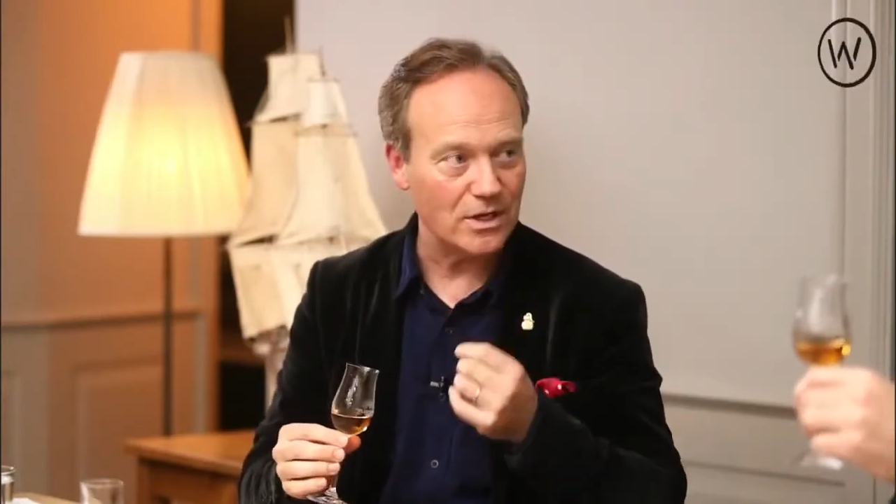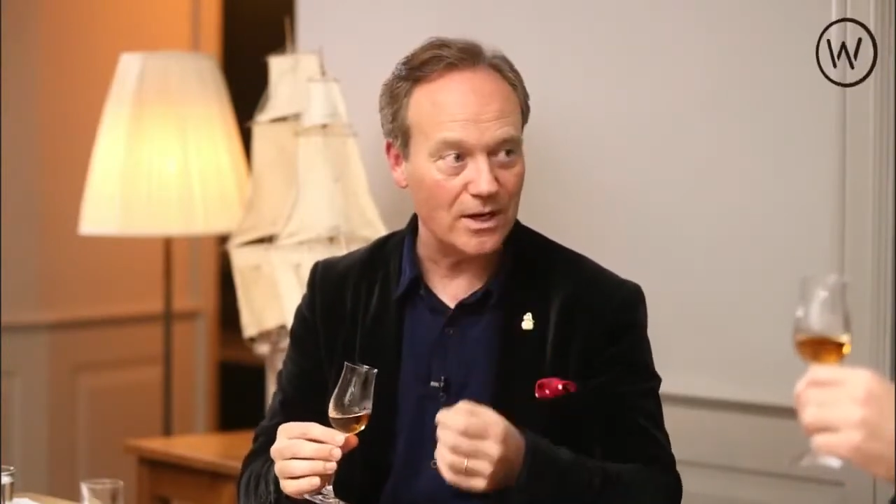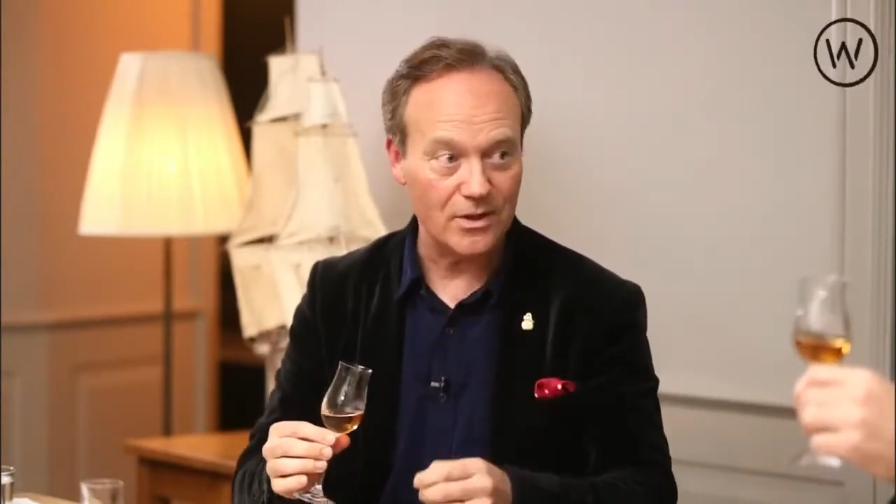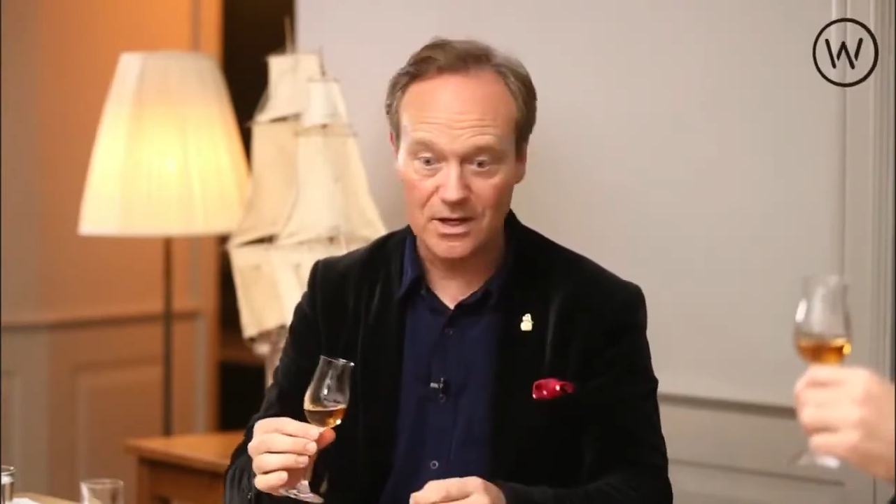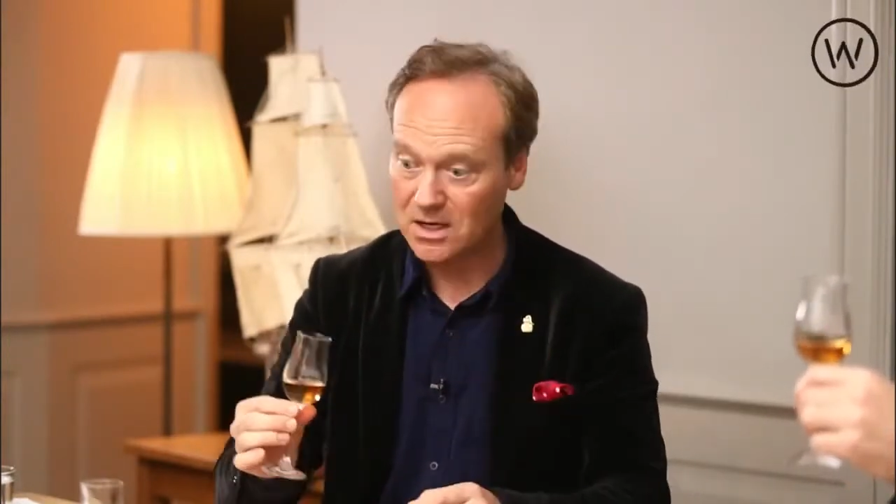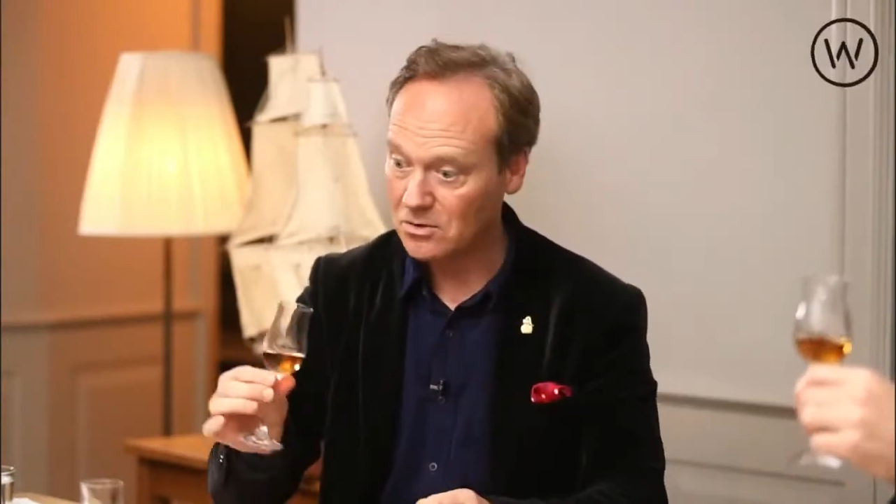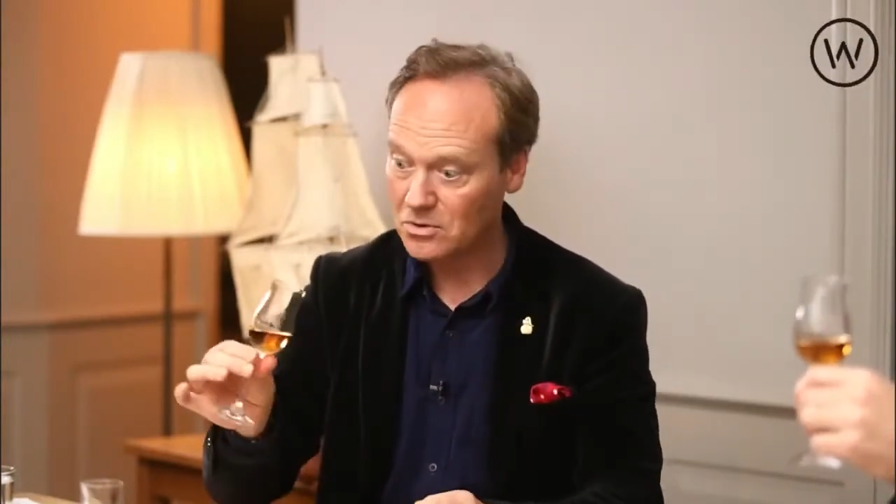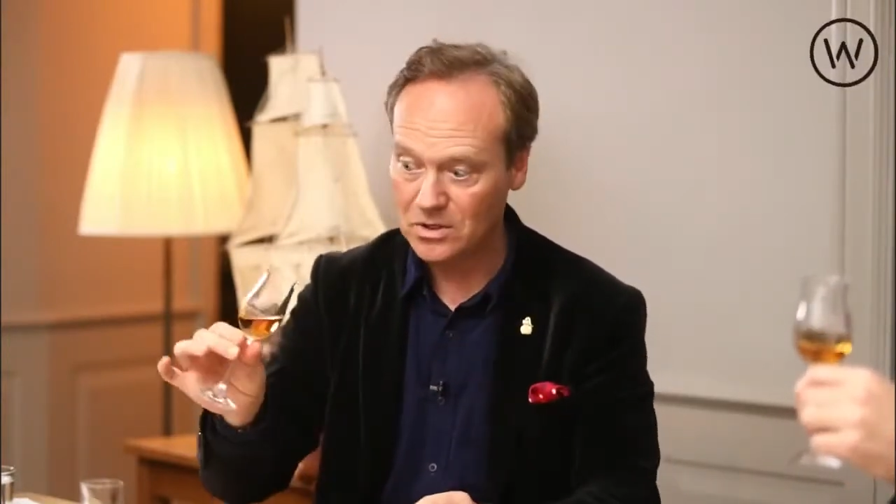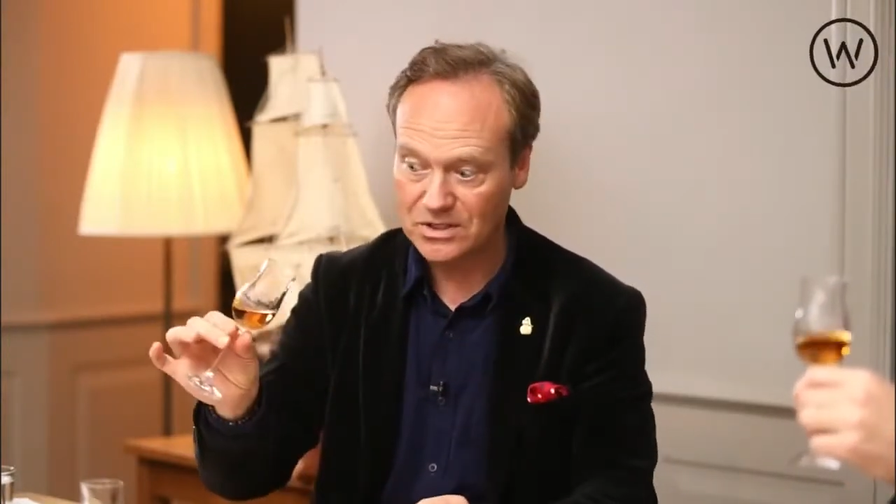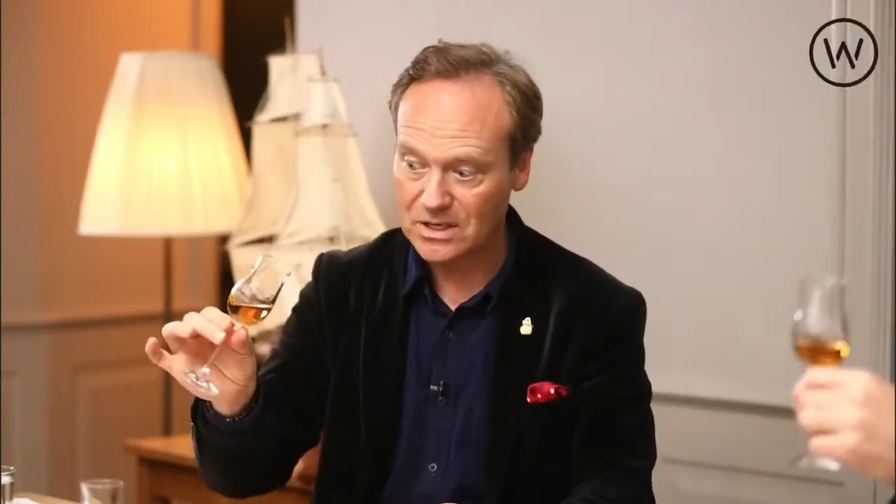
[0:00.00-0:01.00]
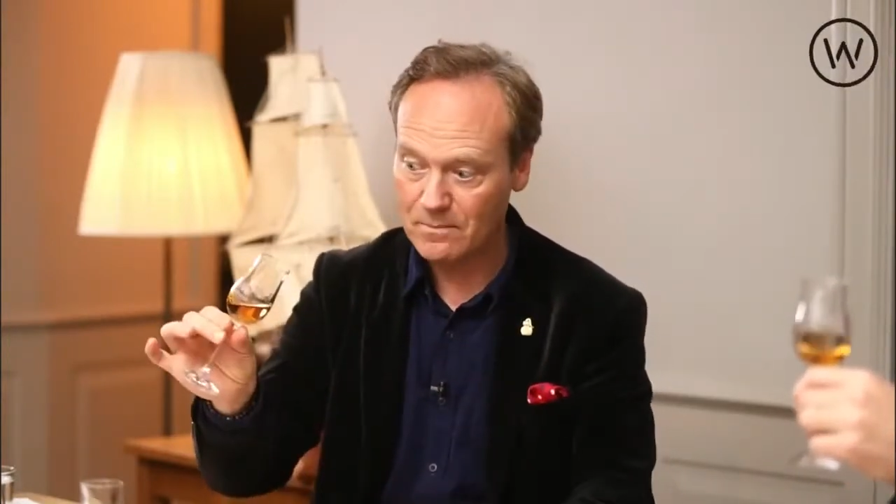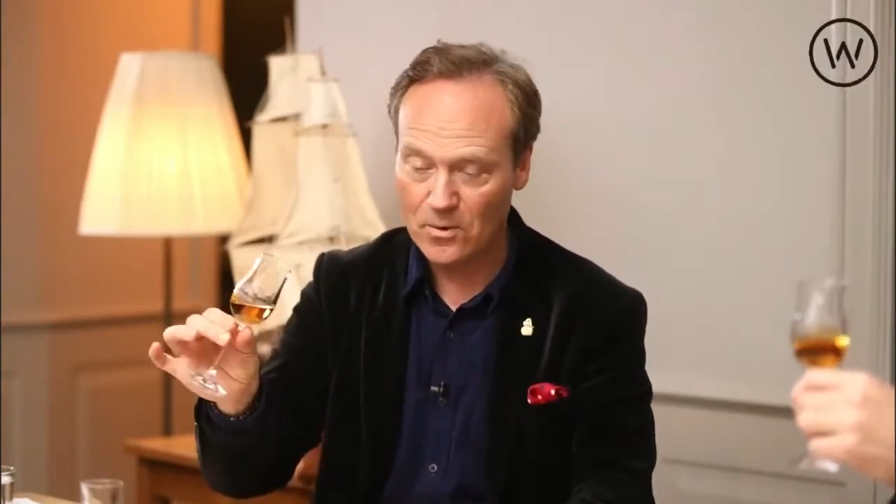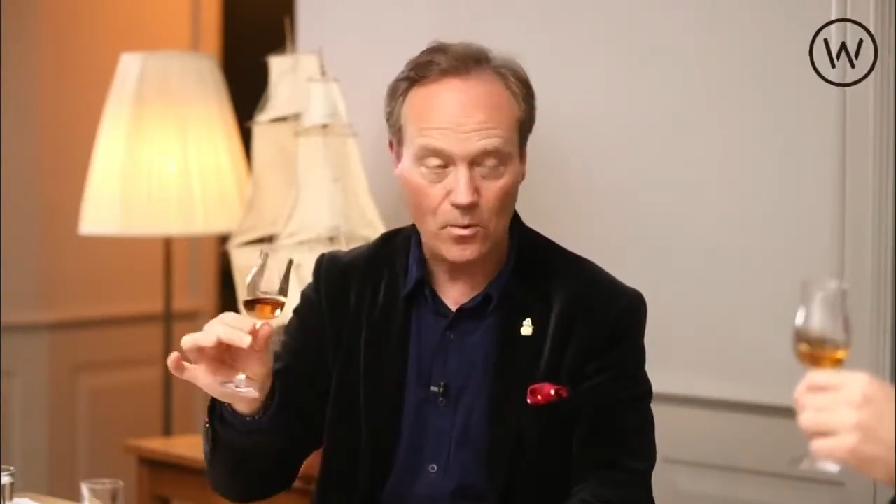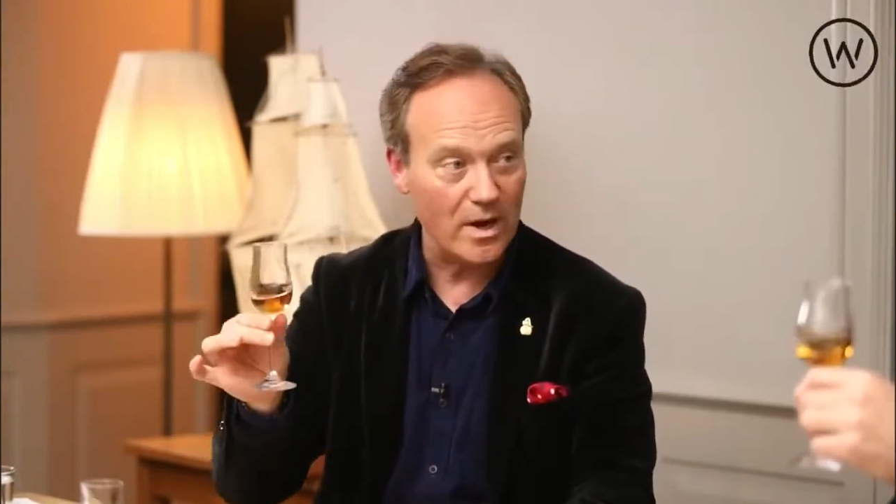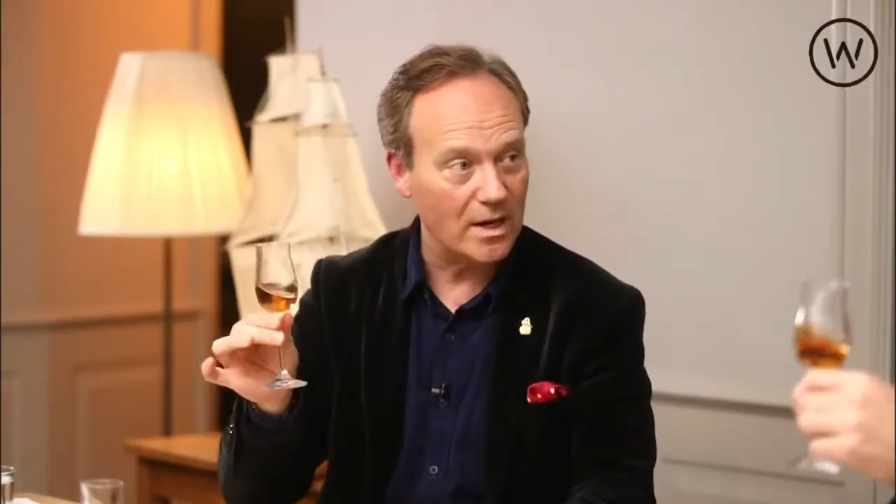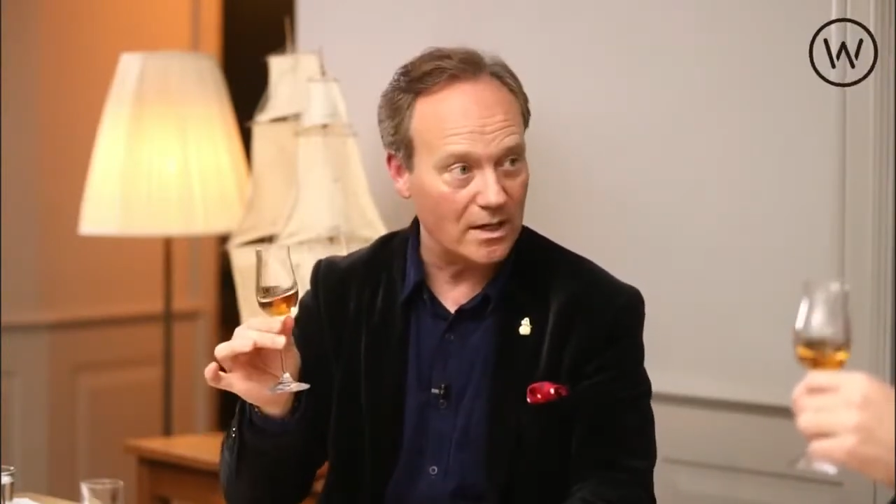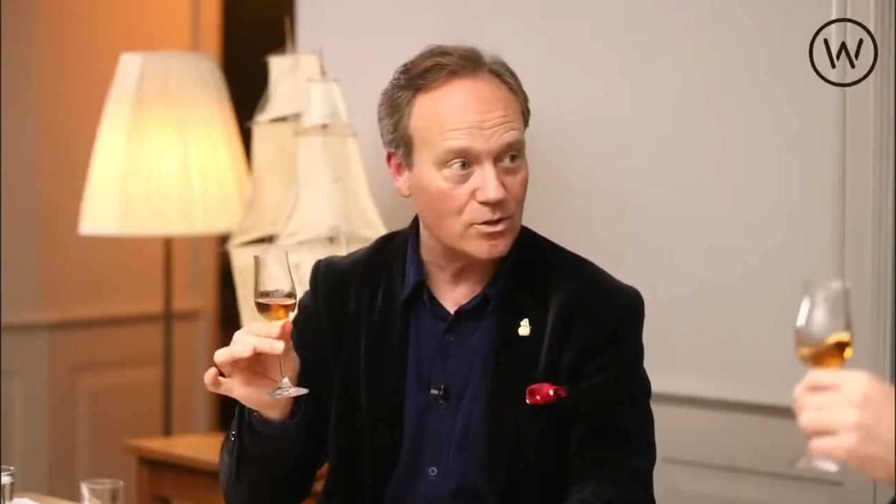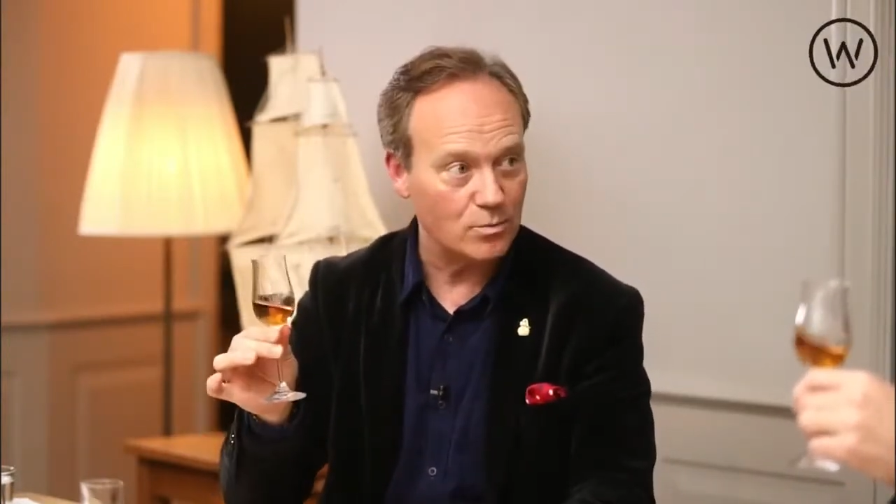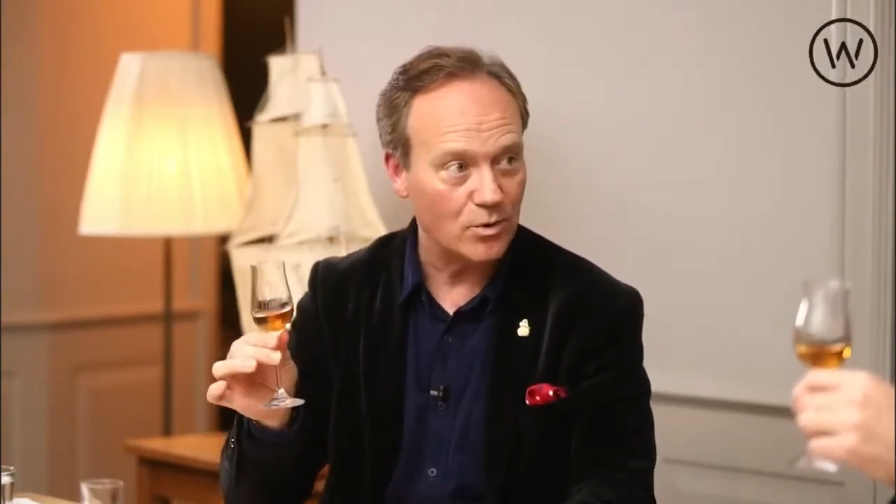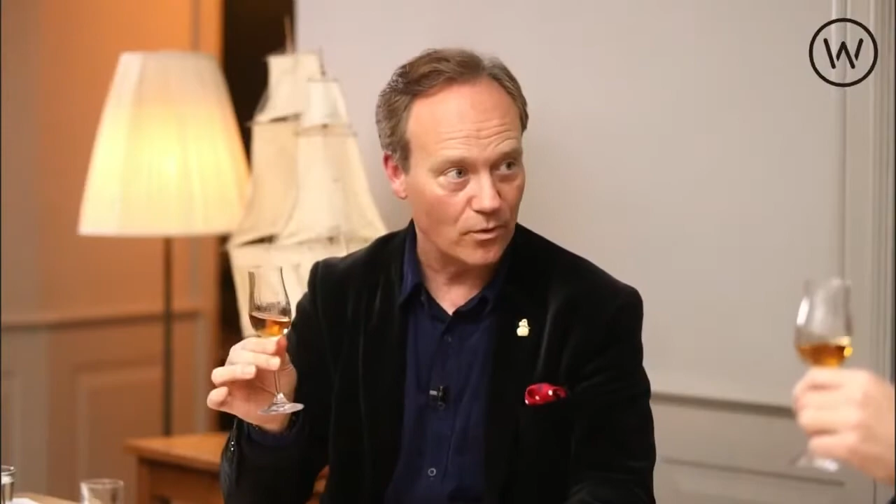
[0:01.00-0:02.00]
I think a simple way
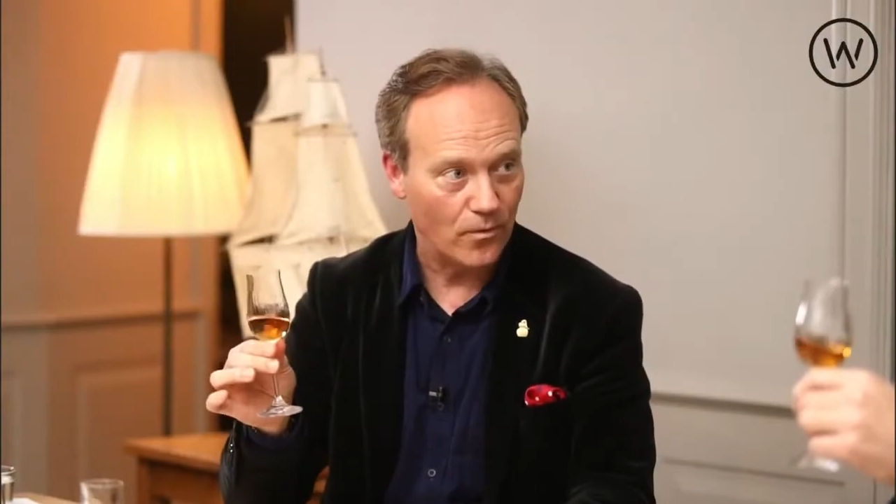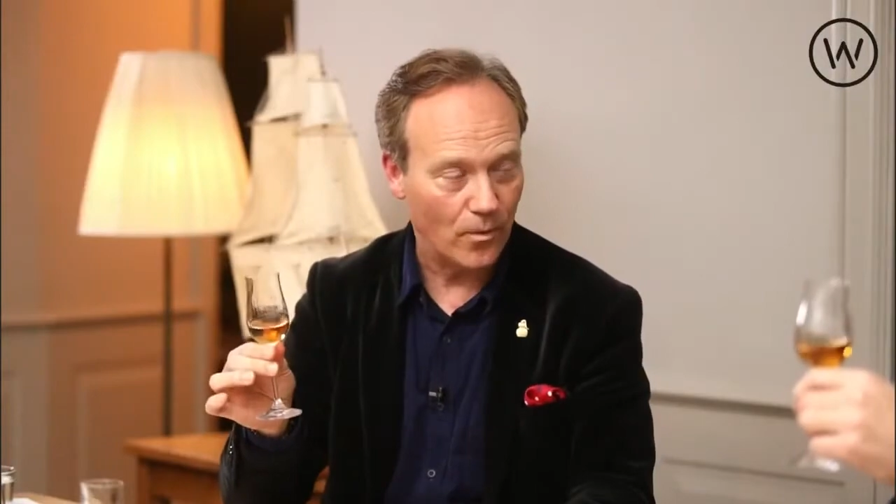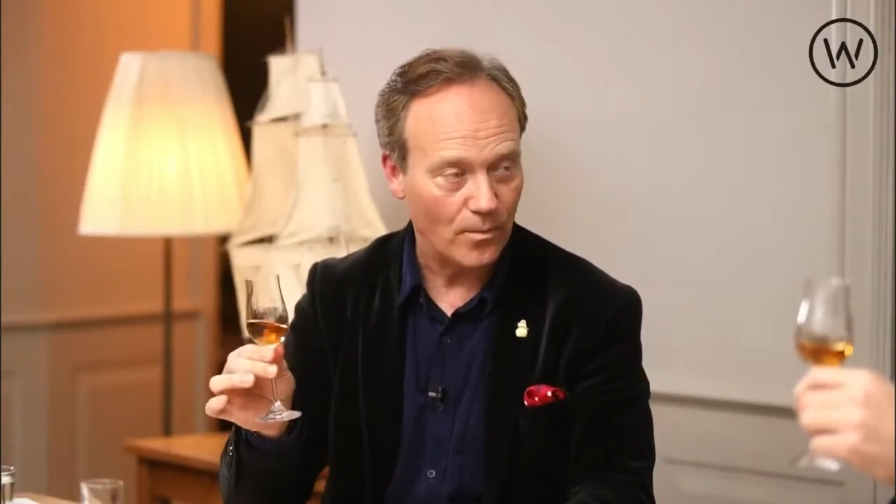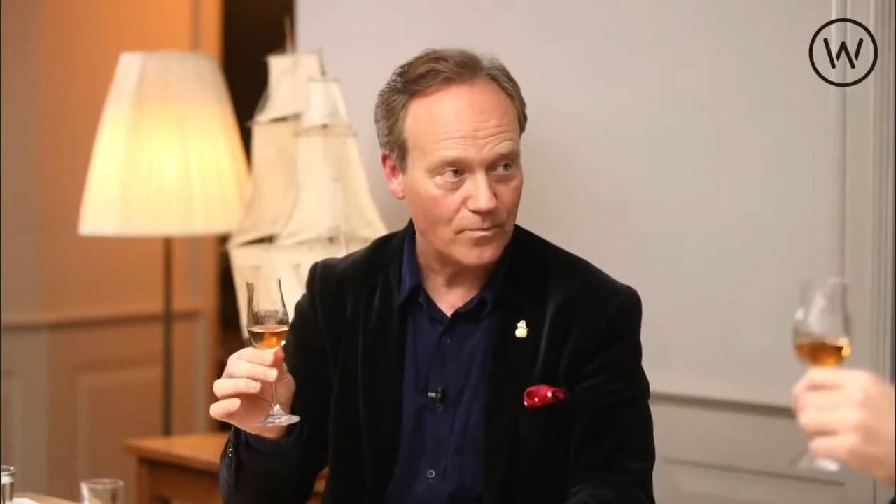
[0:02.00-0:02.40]
is beautiful.